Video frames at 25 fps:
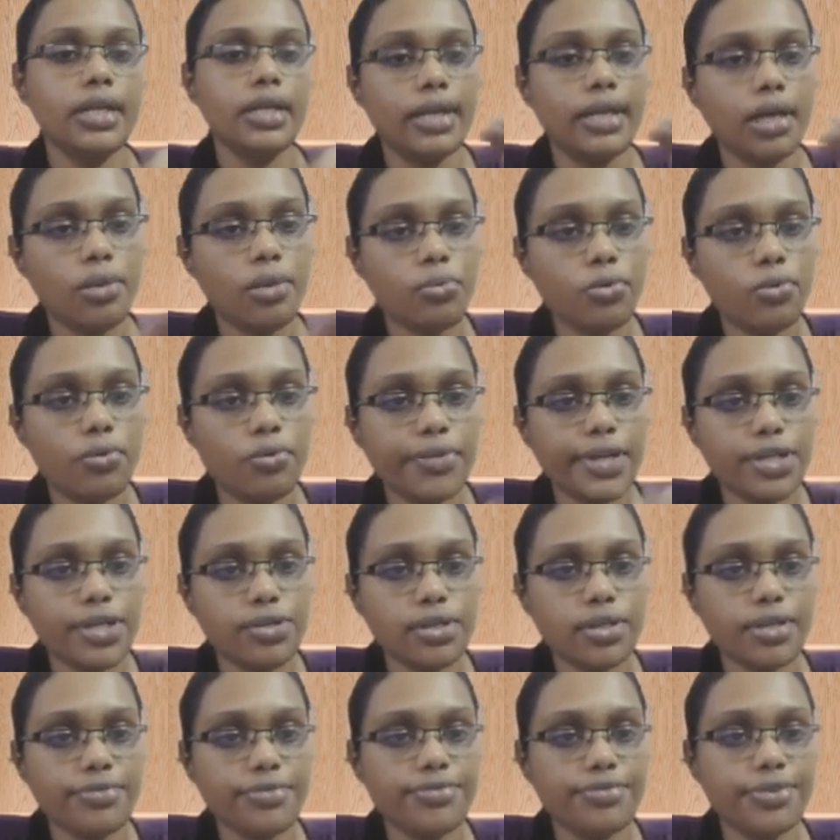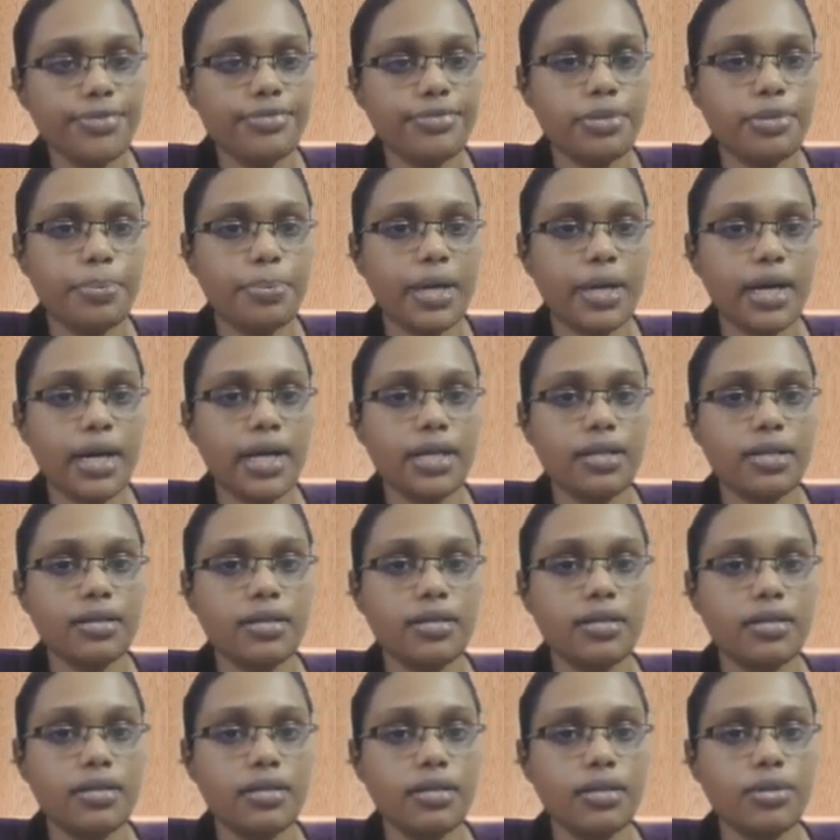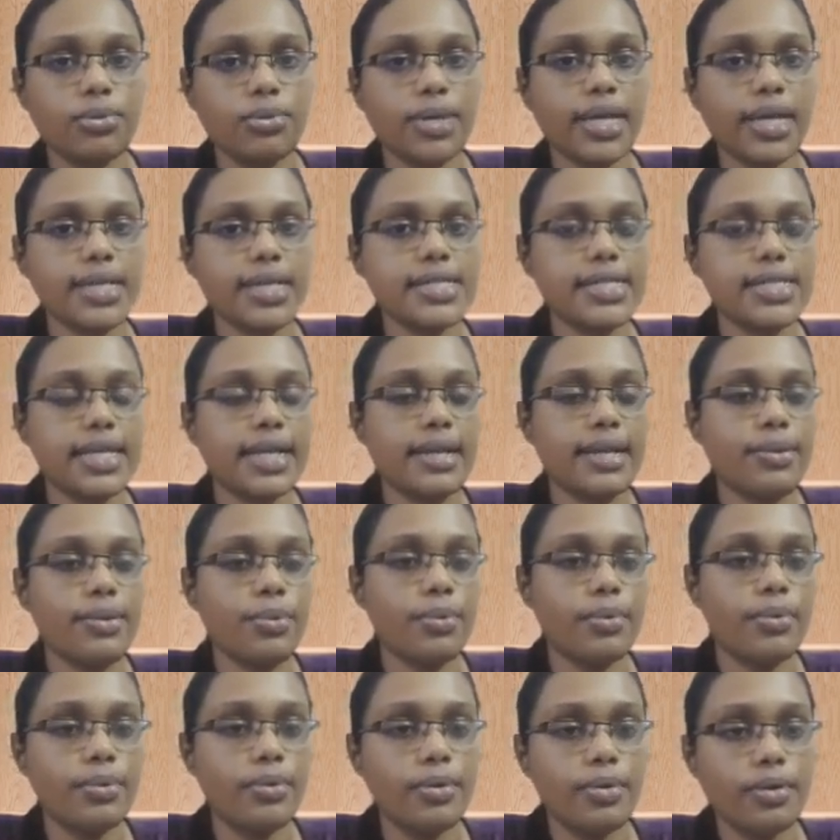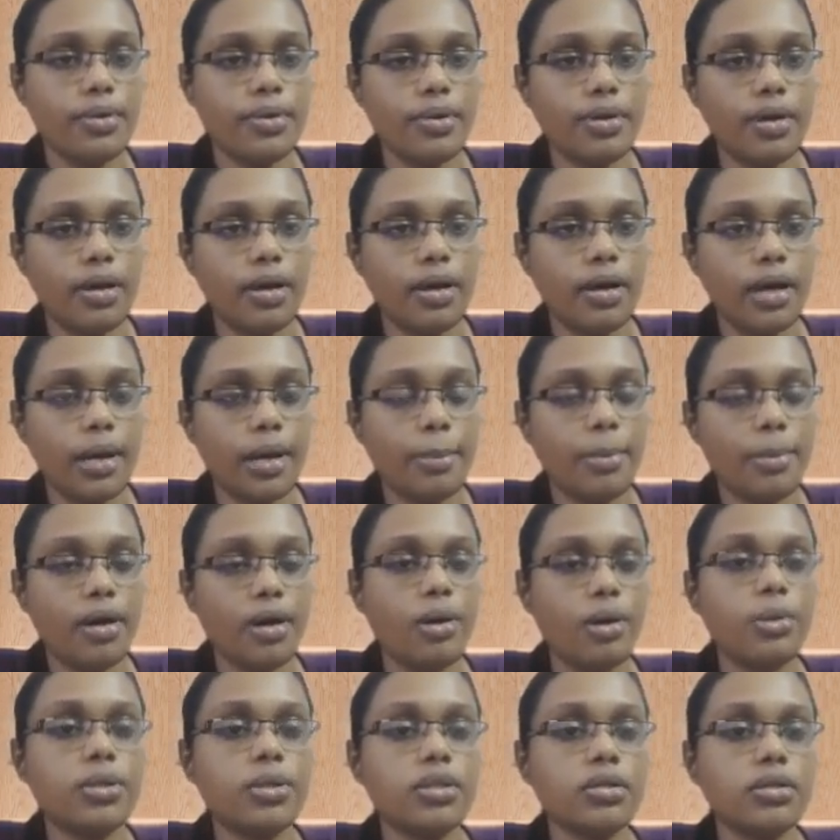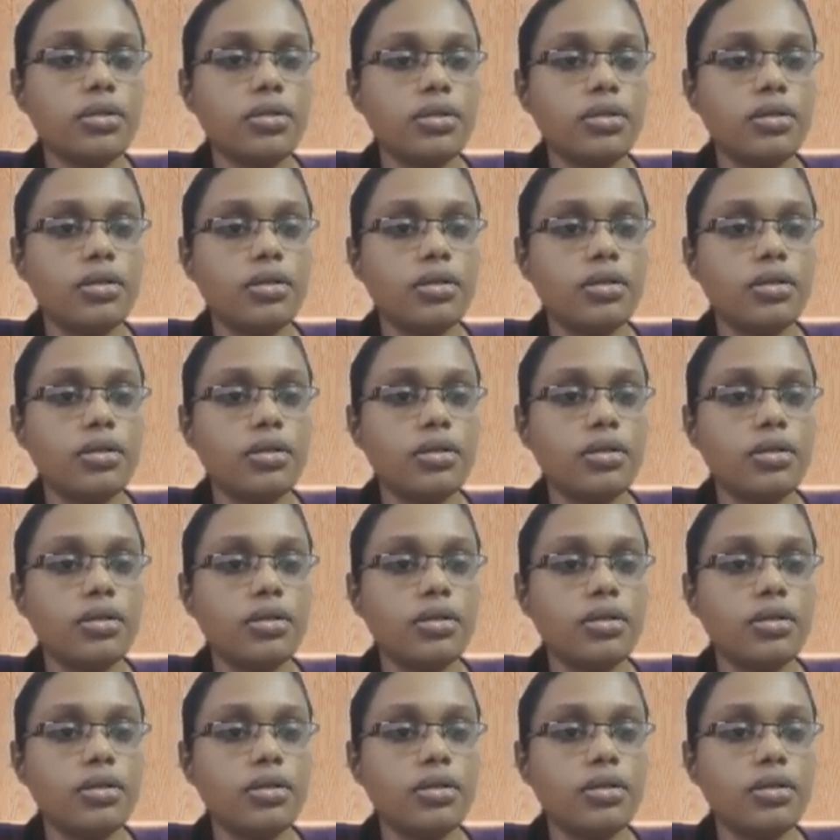Now moving to the fifth part, you can tell about